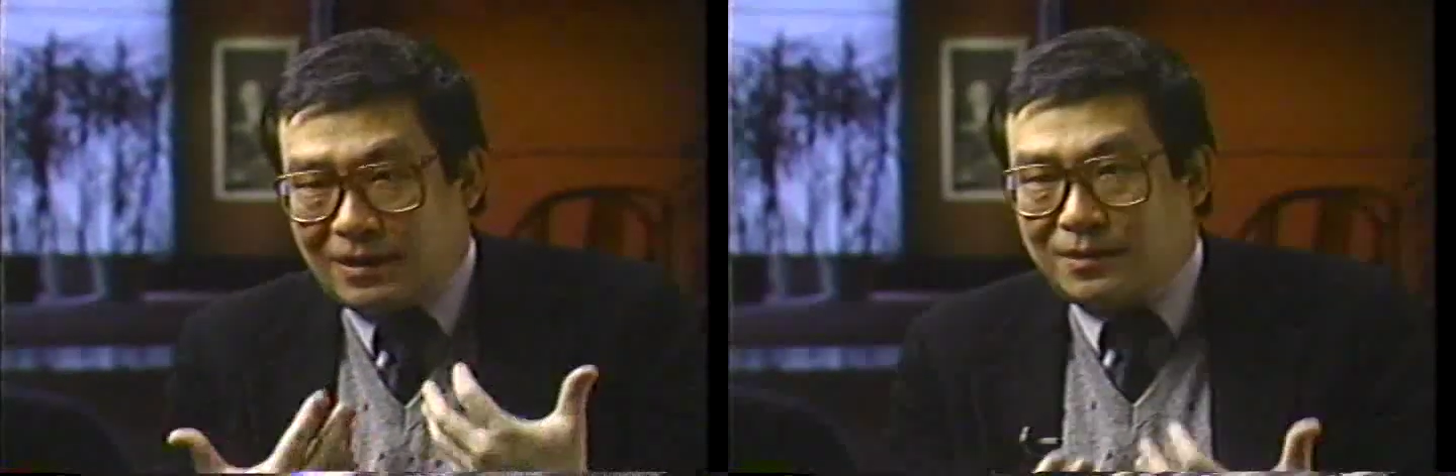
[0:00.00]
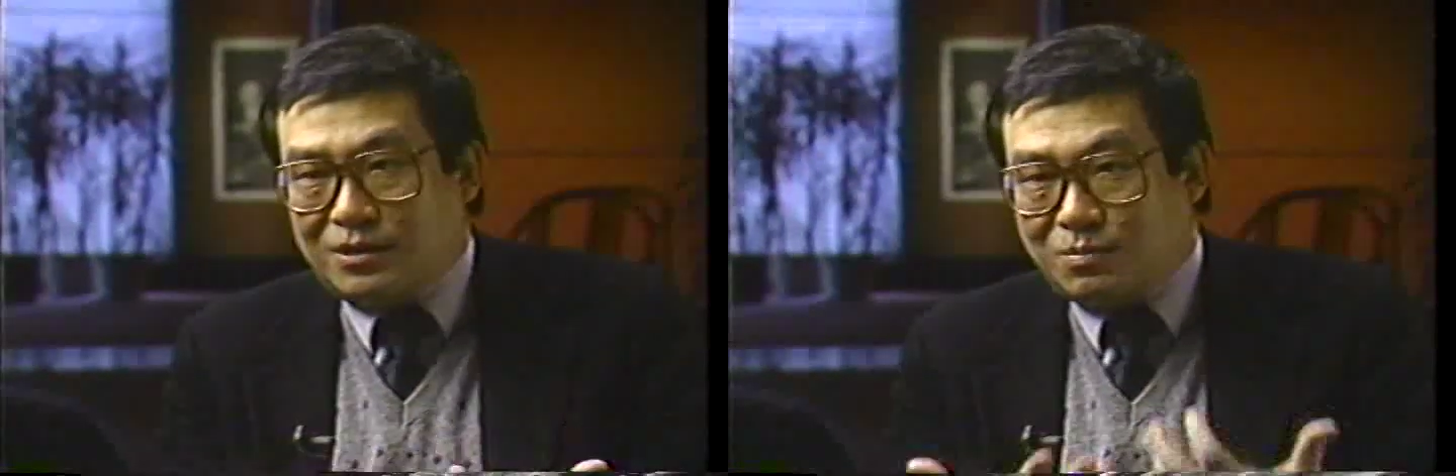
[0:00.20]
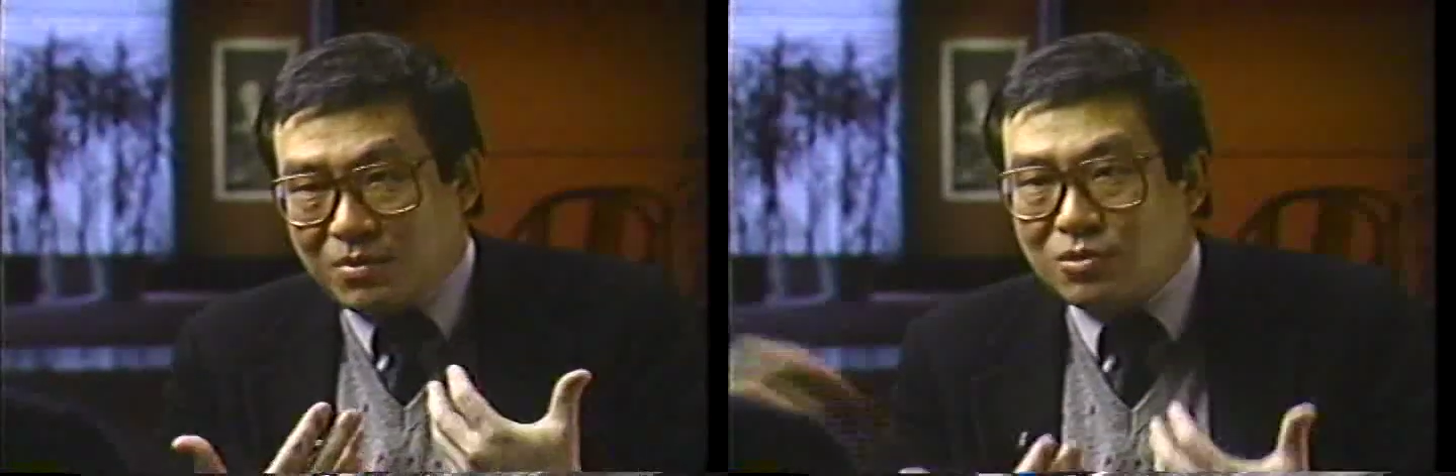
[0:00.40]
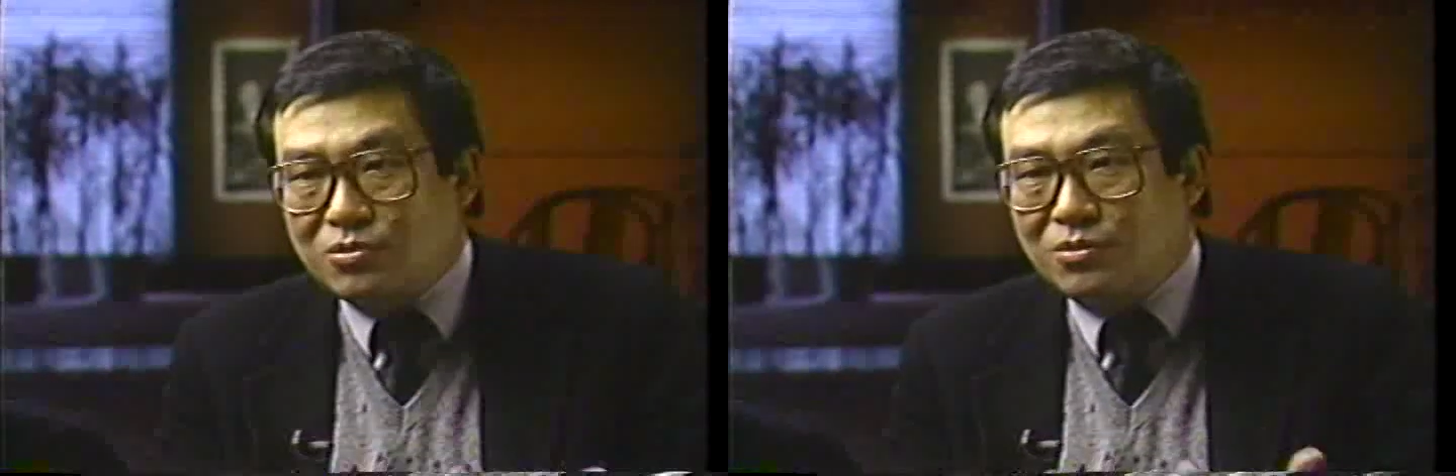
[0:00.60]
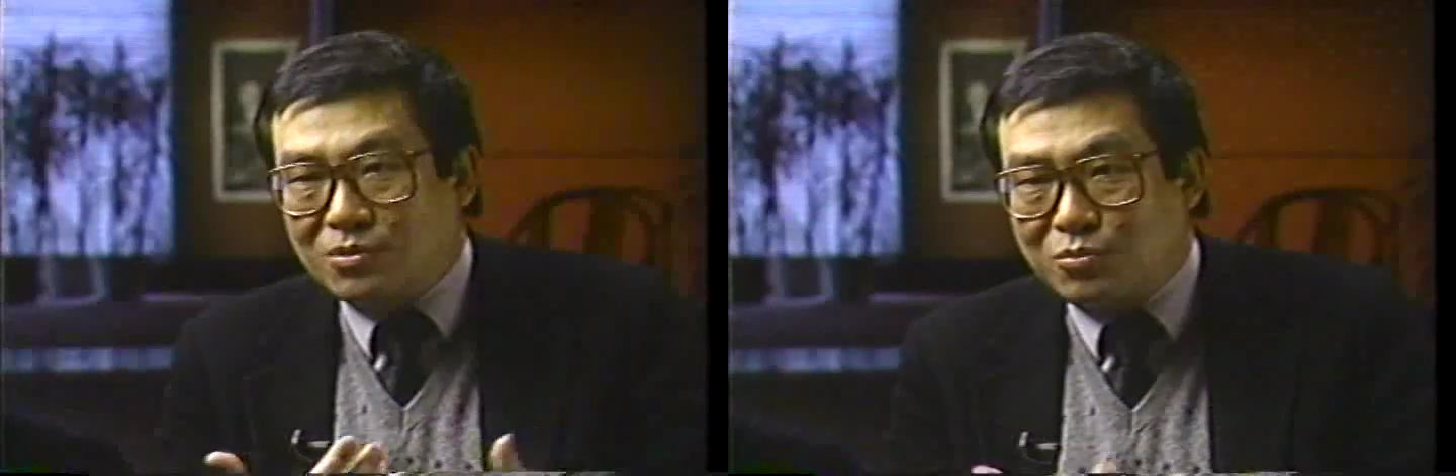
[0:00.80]

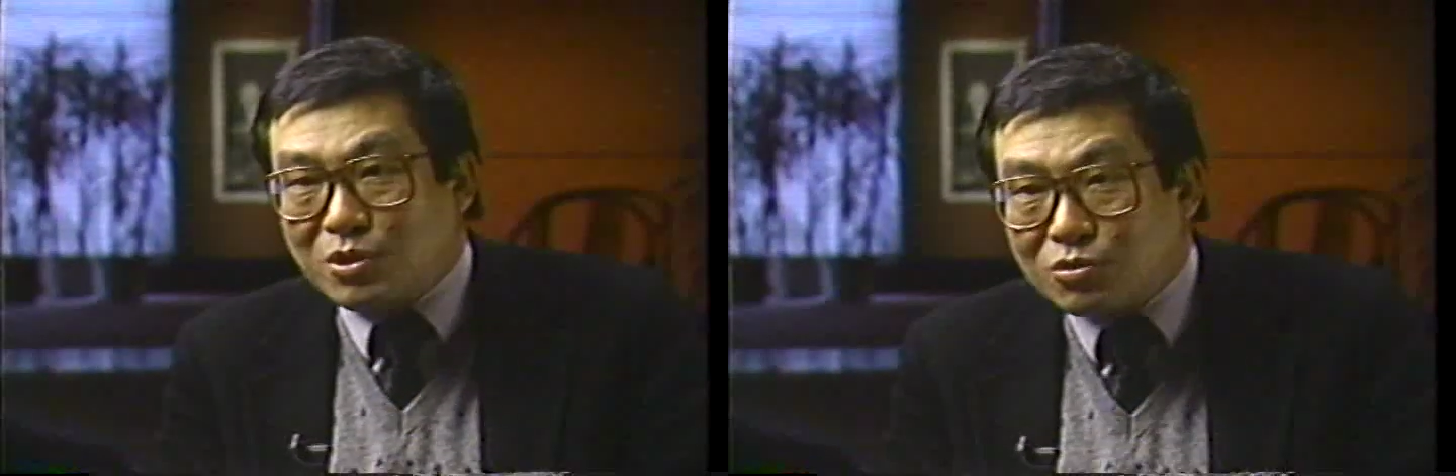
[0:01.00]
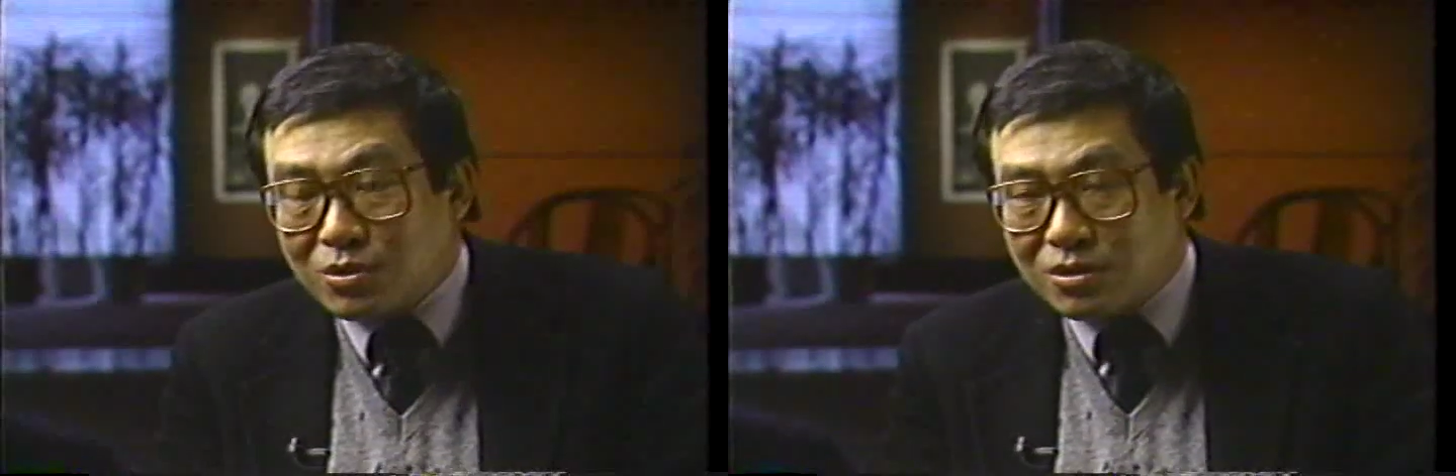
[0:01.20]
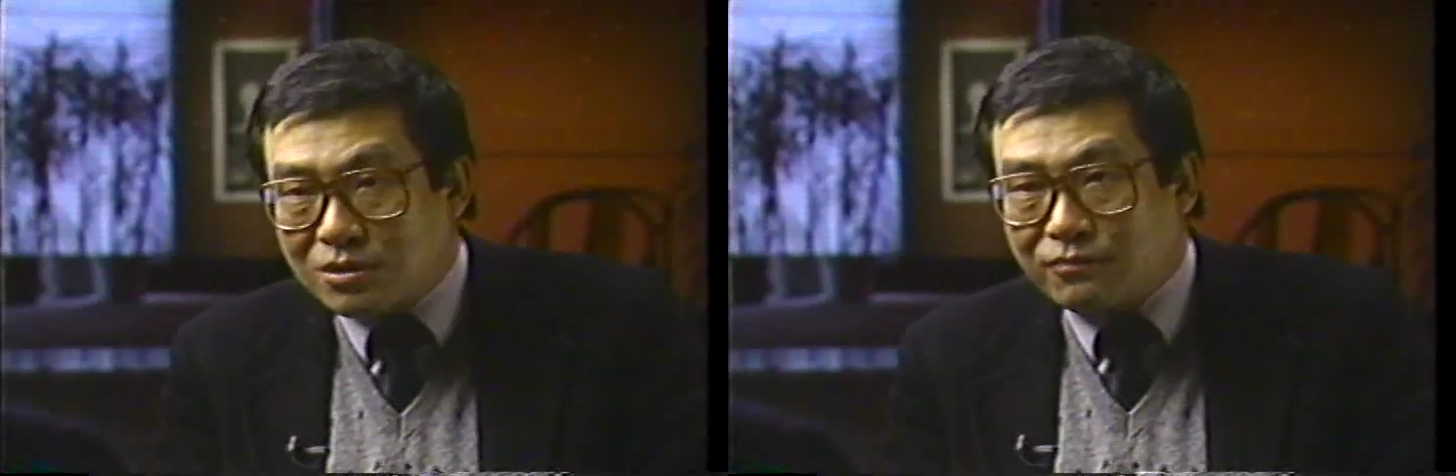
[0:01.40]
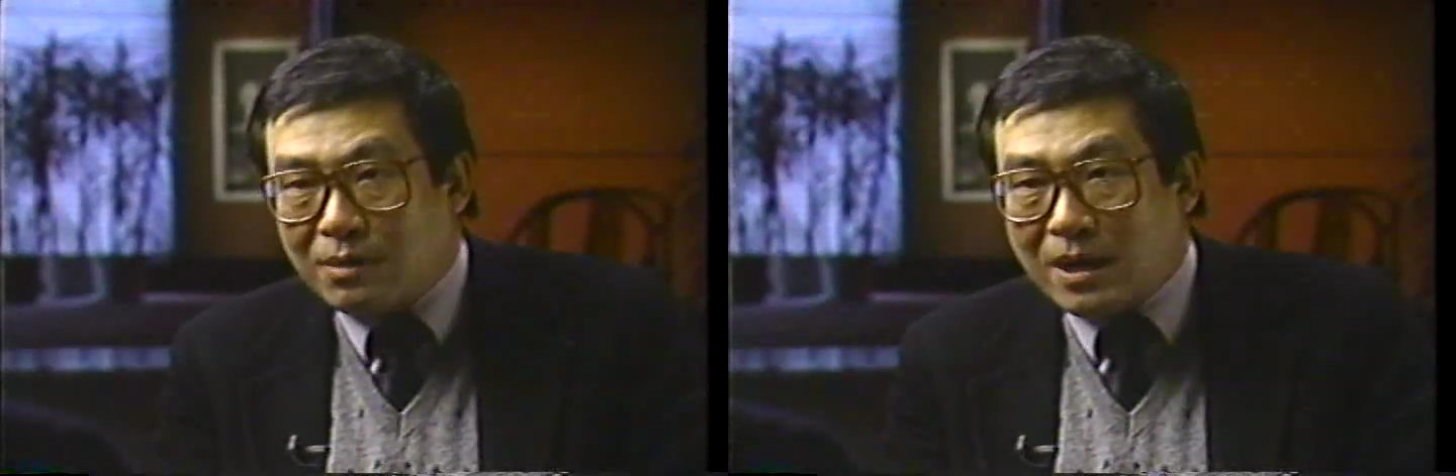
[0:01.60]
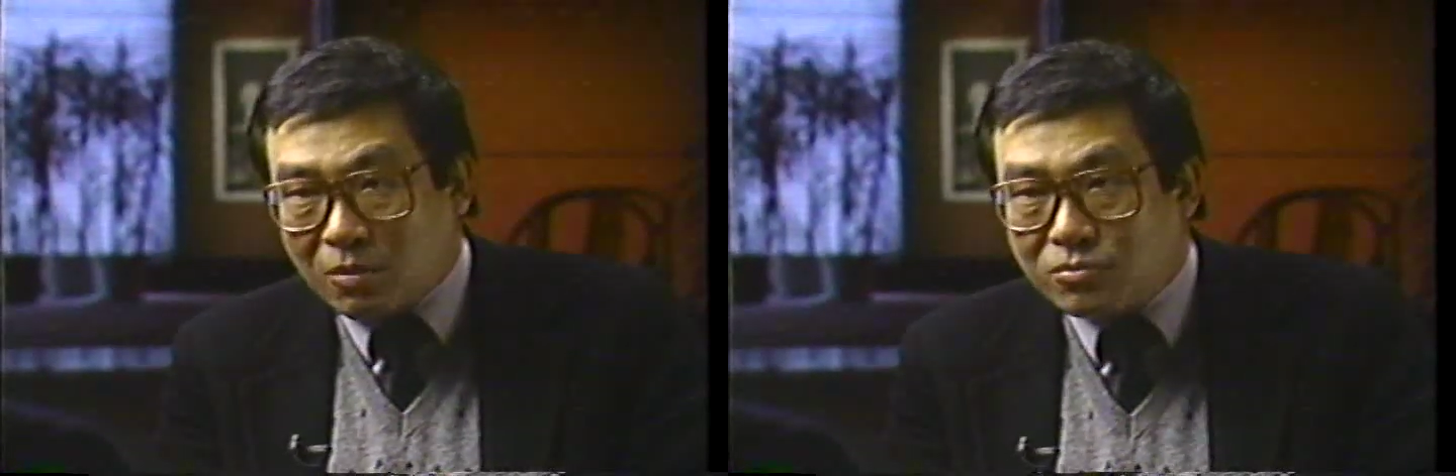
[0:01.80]
spiritual resources
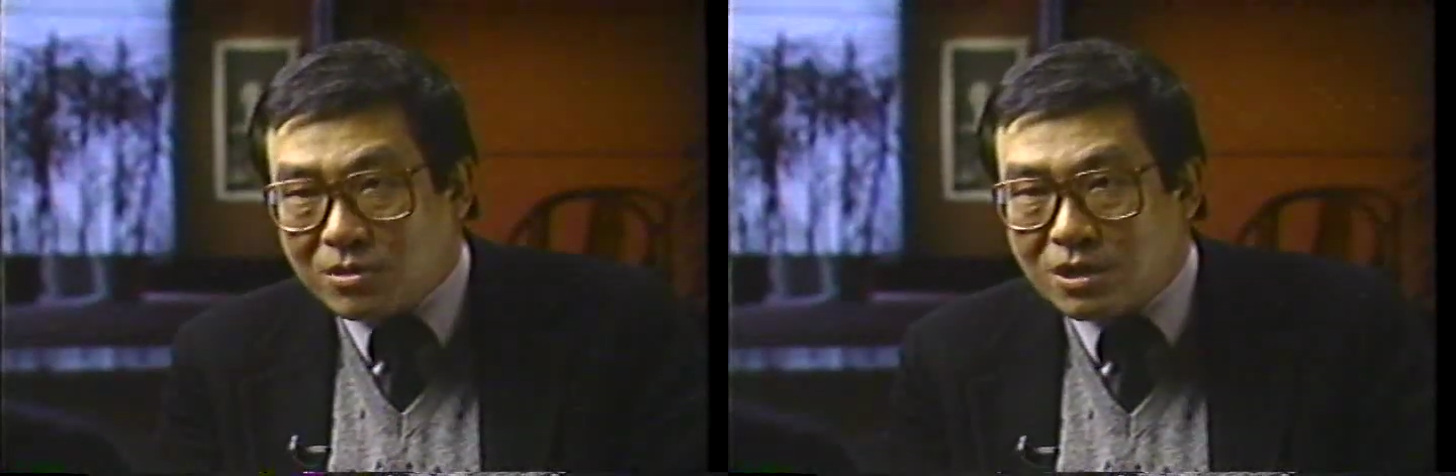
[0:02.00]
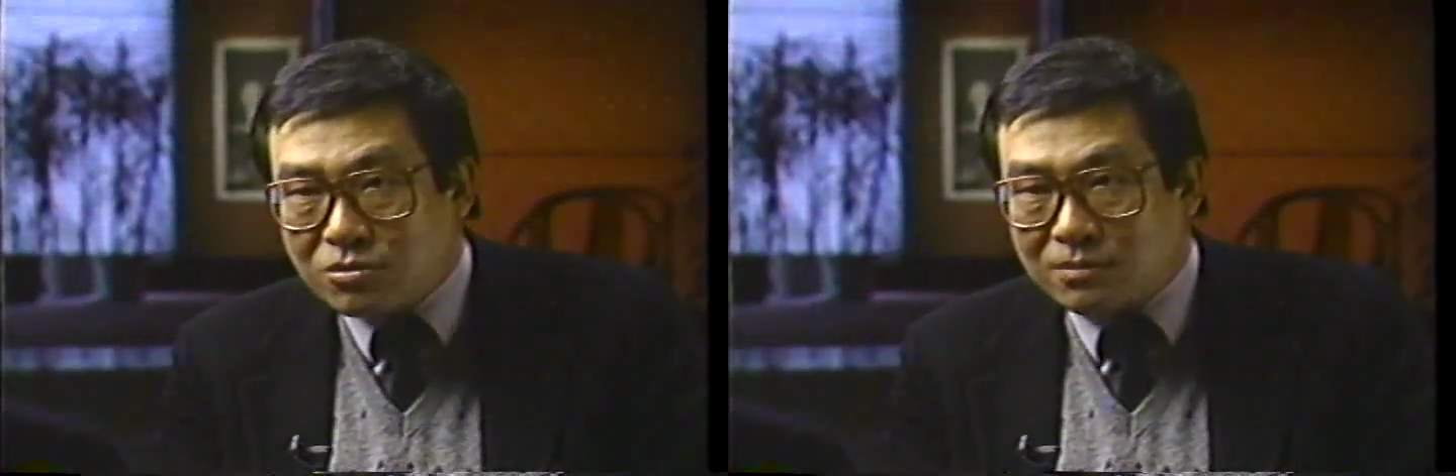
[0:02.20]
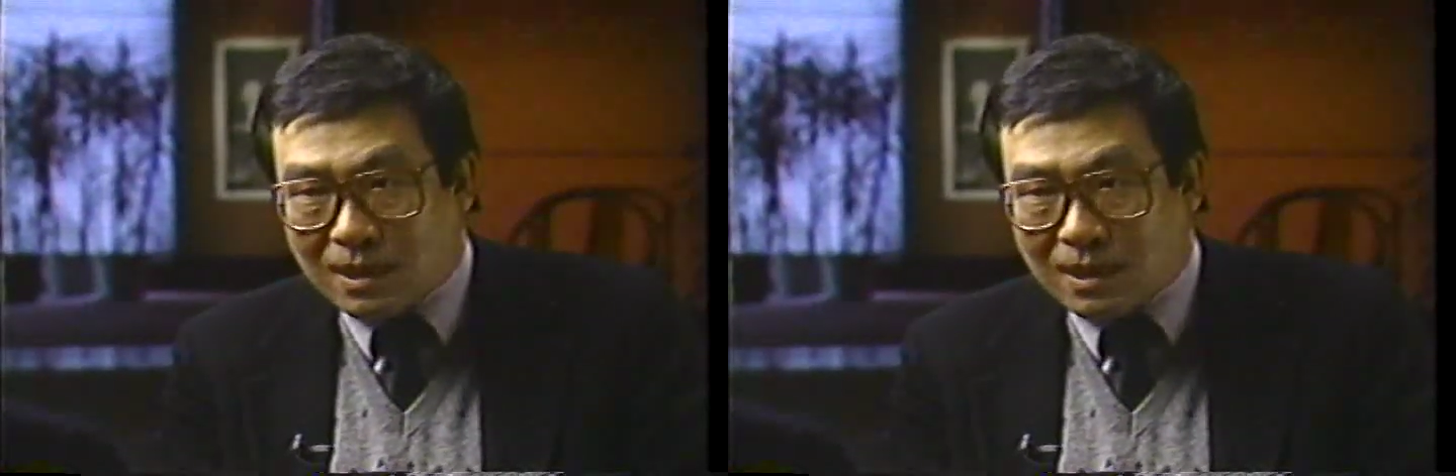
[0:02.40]
from my own tradition.